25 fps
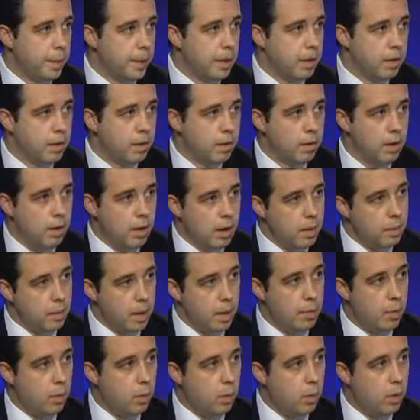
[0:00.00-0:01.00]
mean,
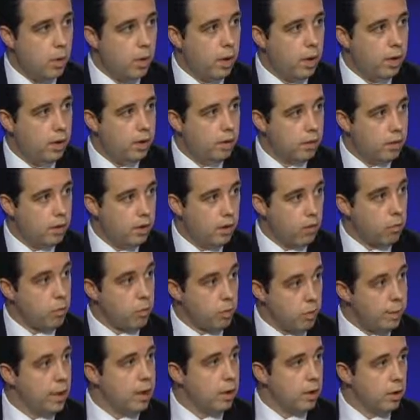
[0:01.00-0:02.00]
people want
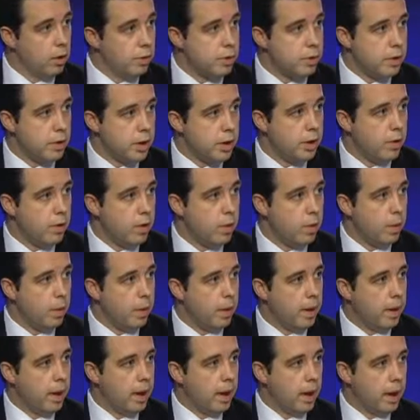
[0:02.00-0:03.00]
government to be closer to home,
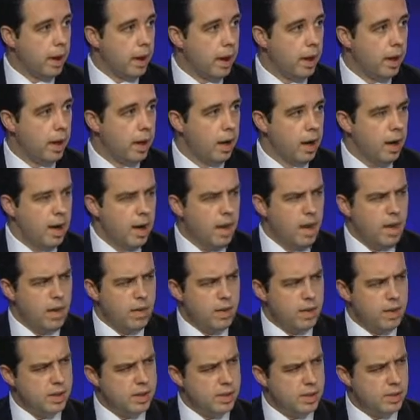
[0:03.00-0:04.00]
and
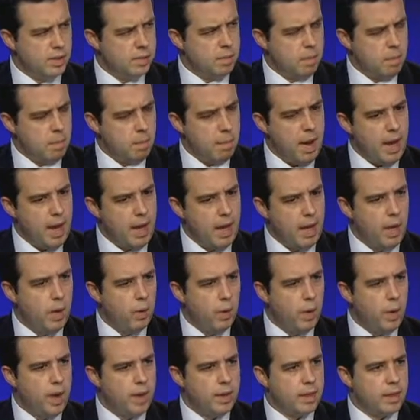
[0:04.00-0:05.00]
this may eat
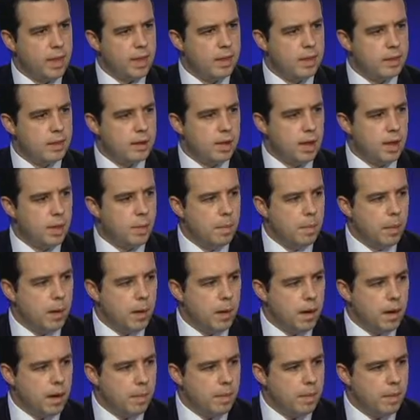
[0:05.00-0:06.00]
away at that some.
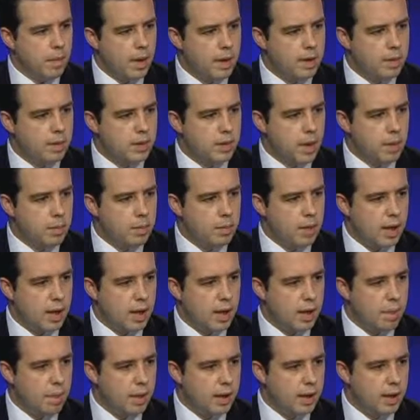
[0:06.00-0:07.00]
At the same
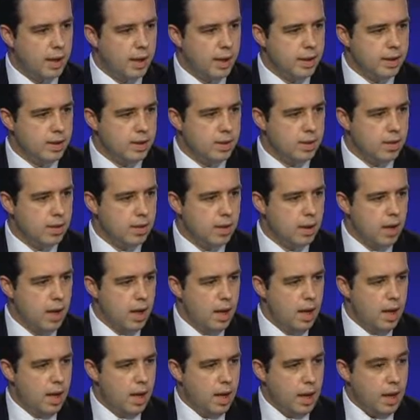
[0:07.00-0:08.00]
time,
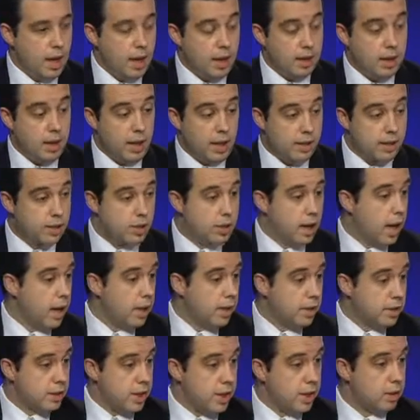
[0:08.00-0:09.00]
it's
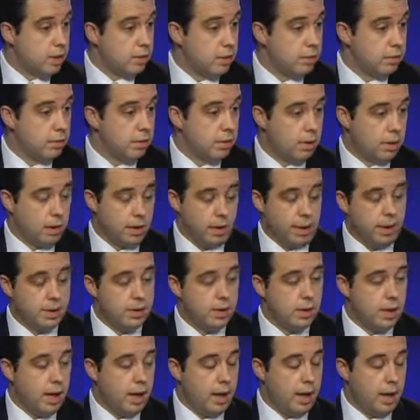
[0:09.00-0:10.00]
not
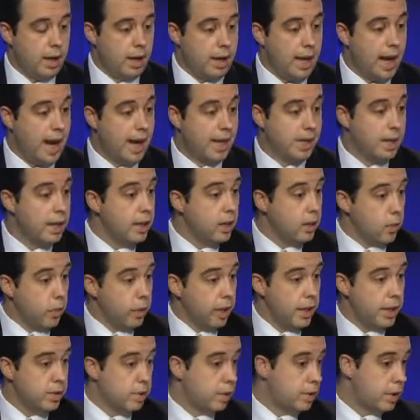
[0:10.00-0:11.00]
it's not a tax
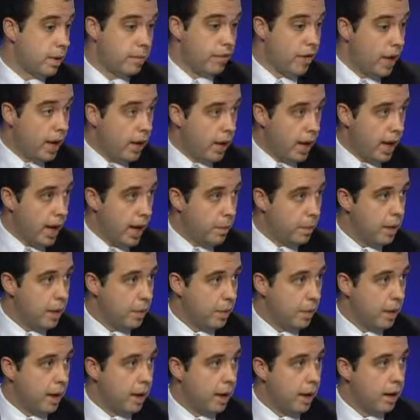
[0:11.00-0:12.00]
increase, which I'm very happy
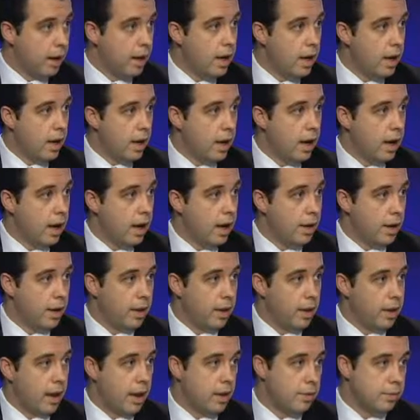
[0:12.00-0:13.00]
about,
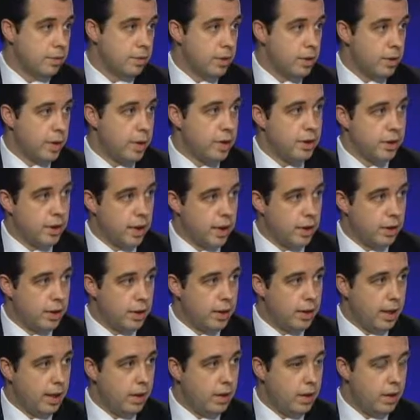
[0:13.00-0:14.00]
and that was a direction
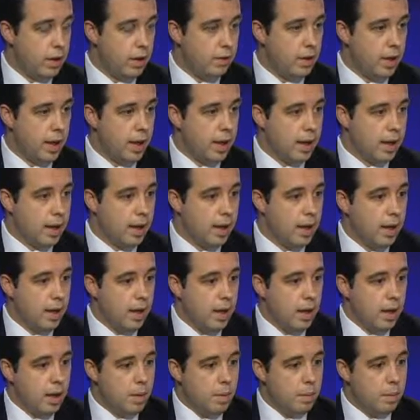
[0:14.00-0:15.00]
they could have taken.
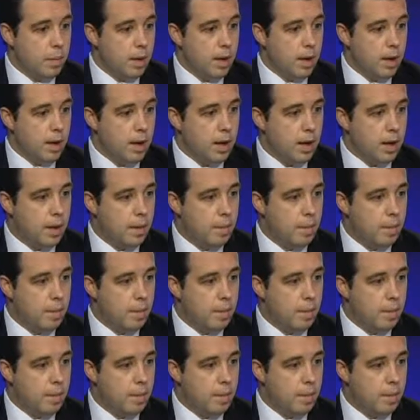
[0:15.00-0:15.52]
But